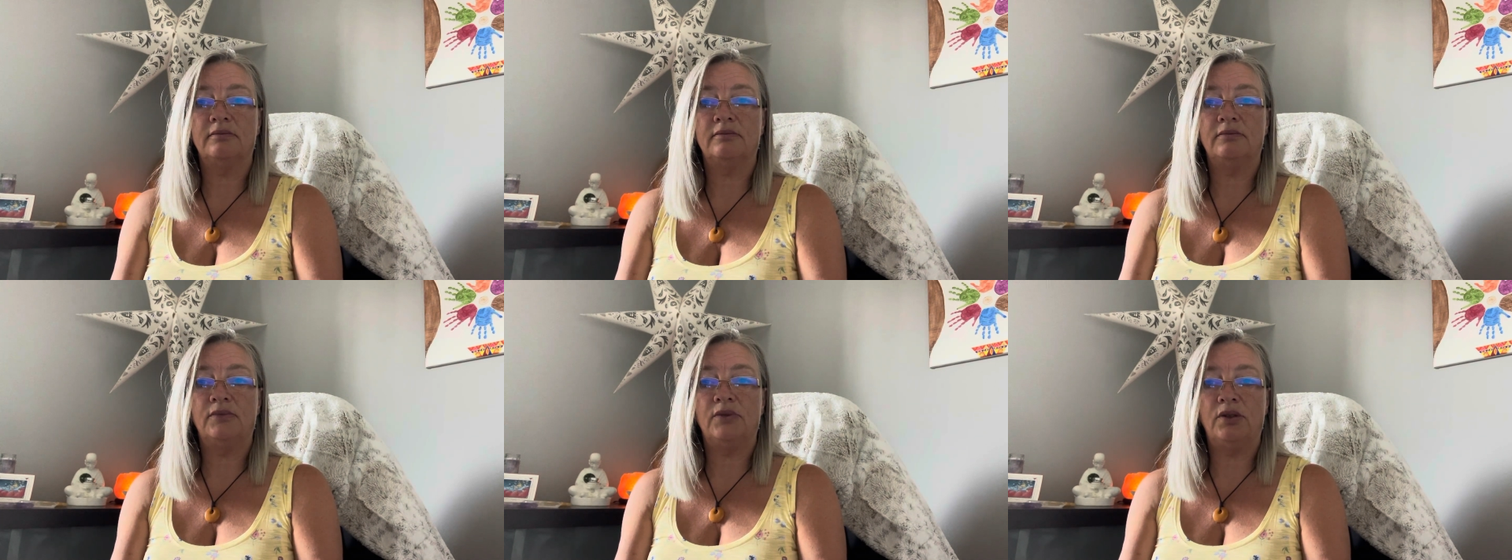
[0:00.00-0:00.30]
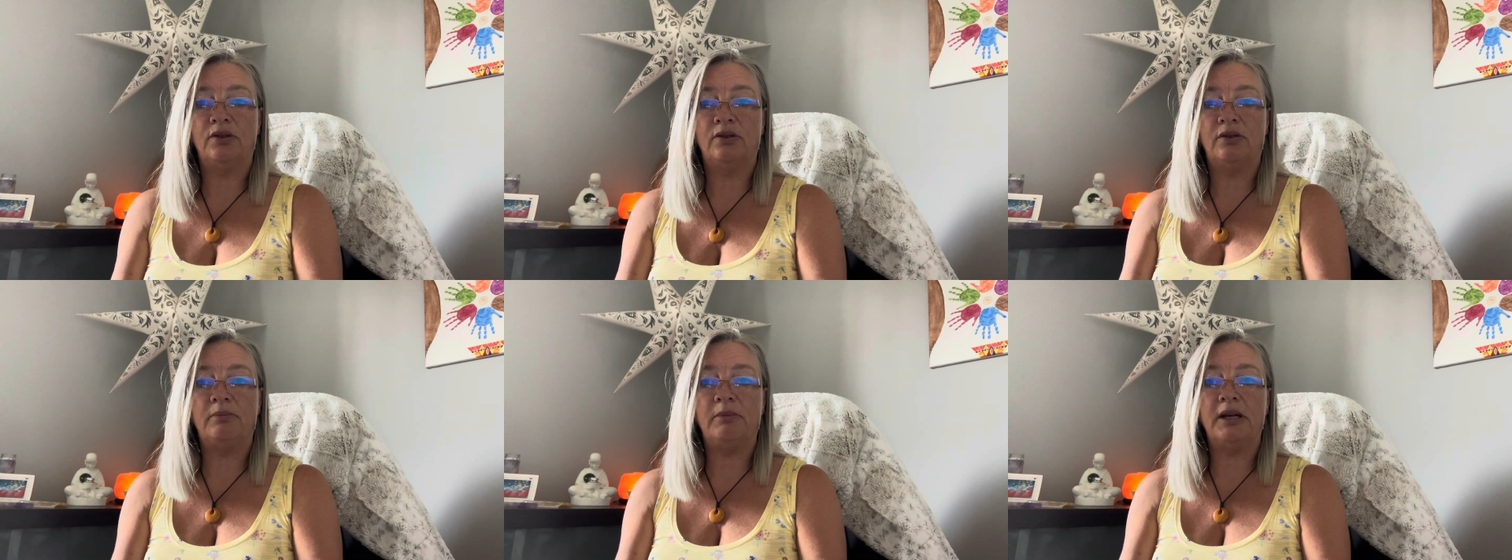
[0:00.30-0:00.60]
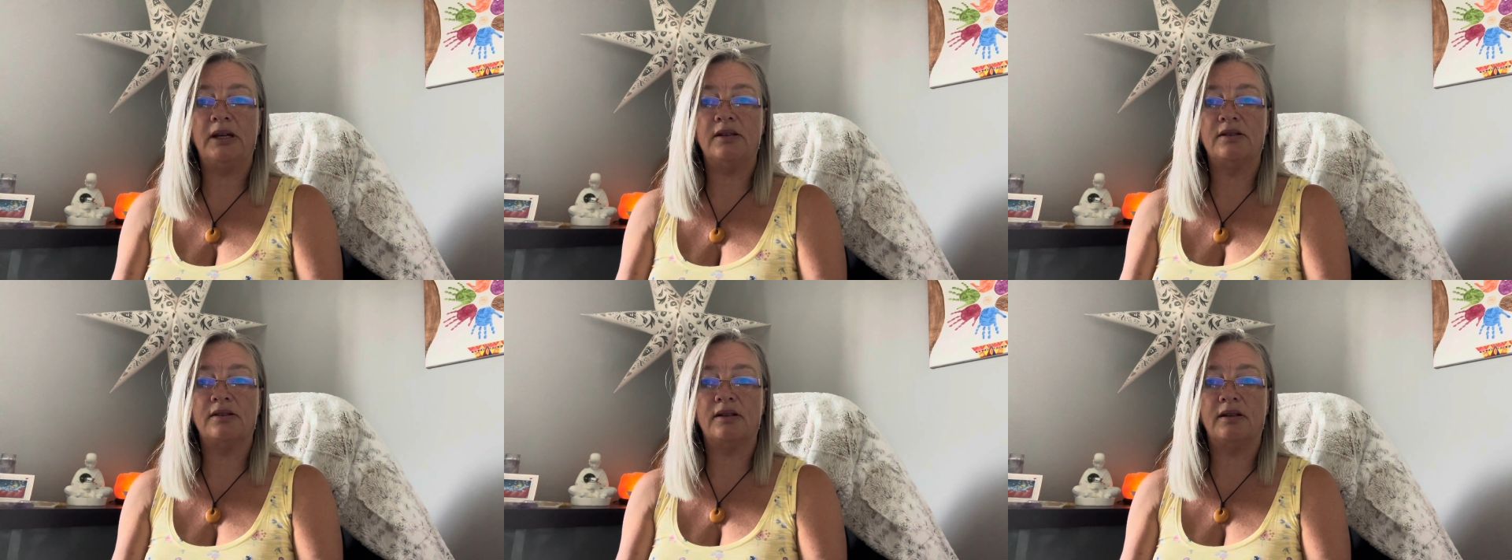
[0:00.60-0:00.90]
You're
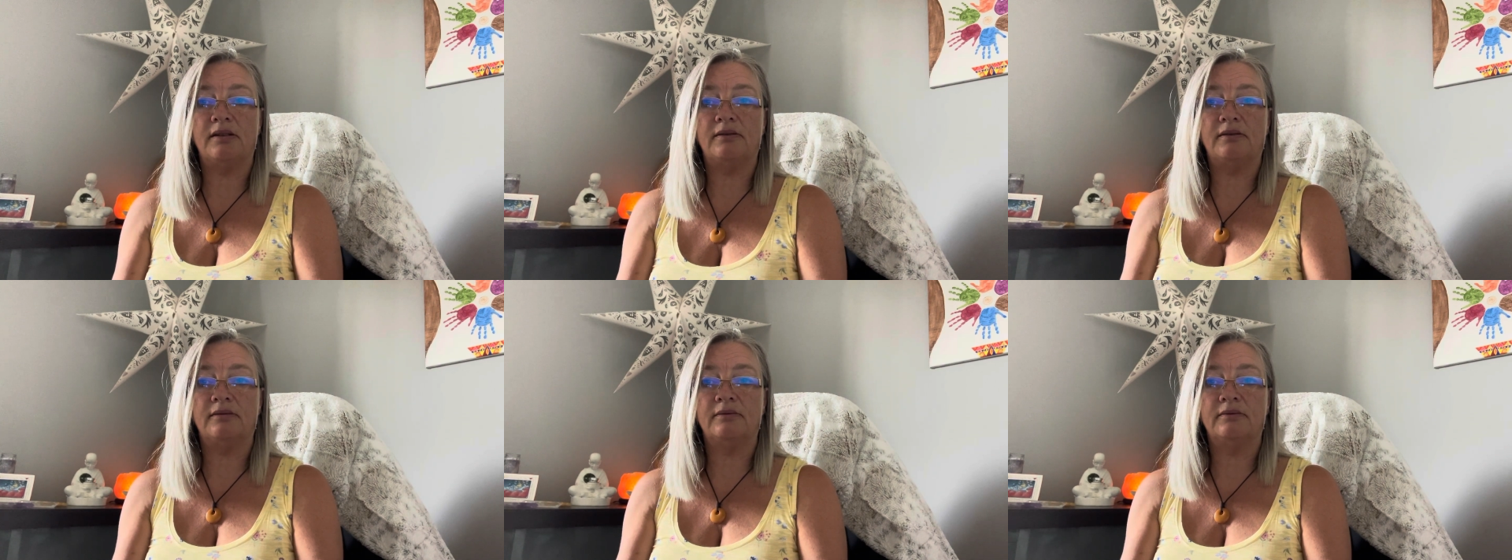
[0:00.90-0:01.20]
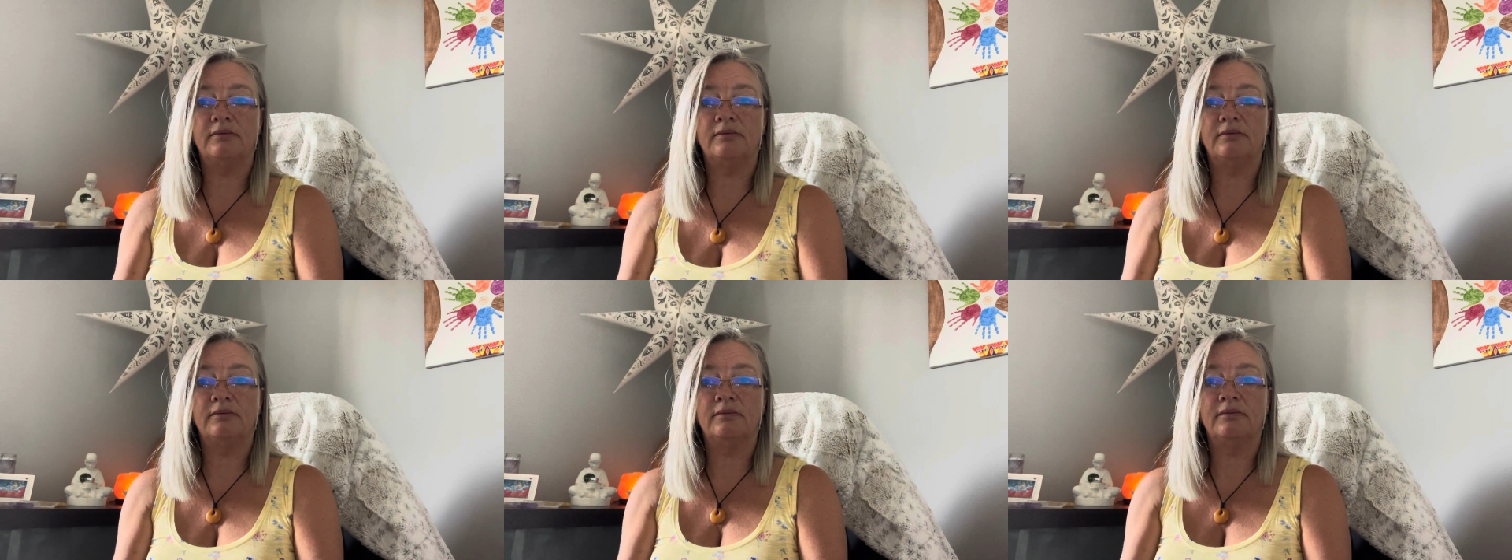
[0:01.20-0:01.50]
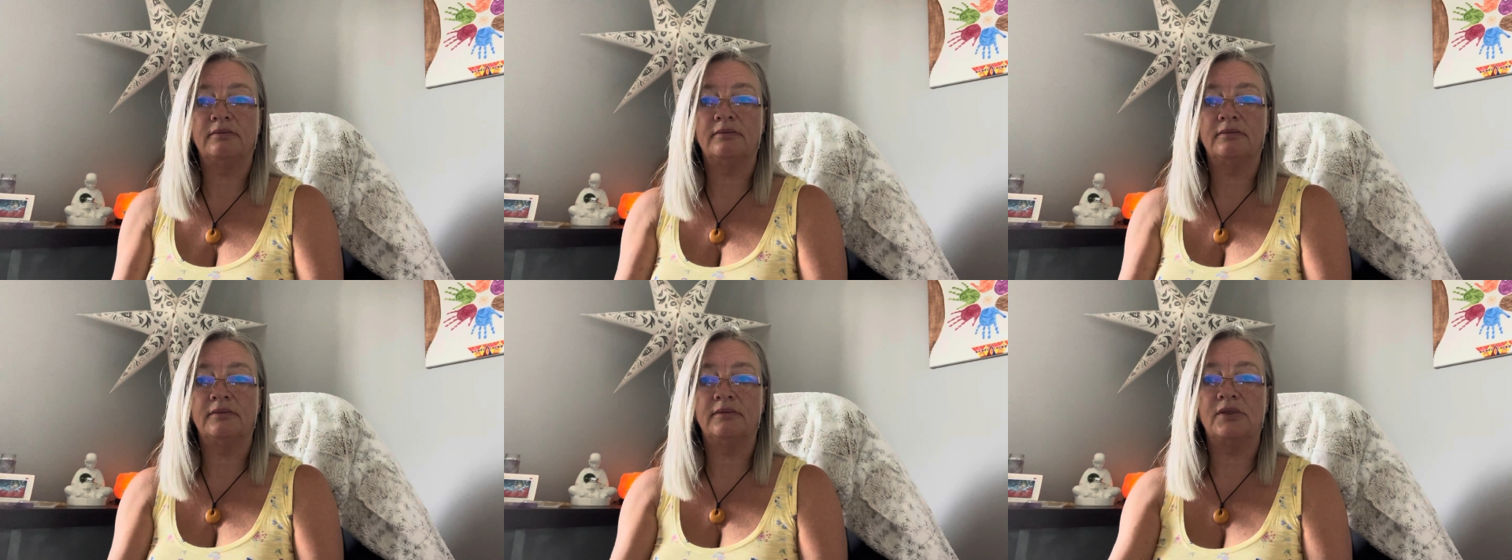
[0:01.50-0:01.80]
amazing.
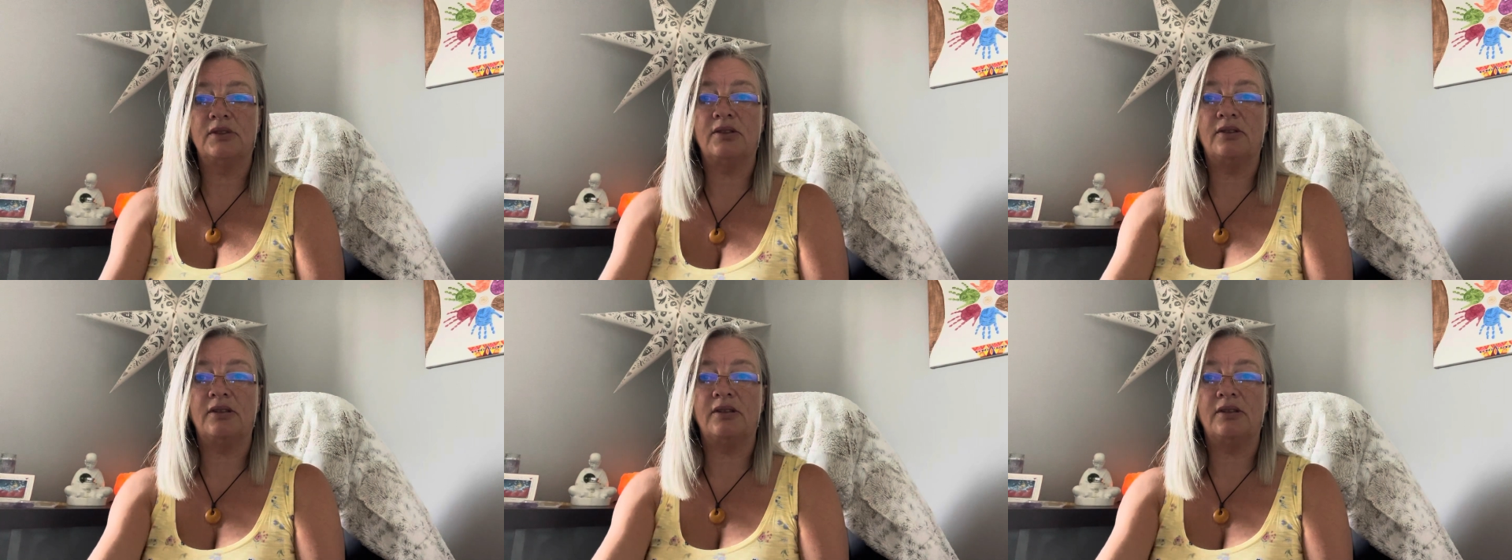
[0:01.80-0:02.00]
Till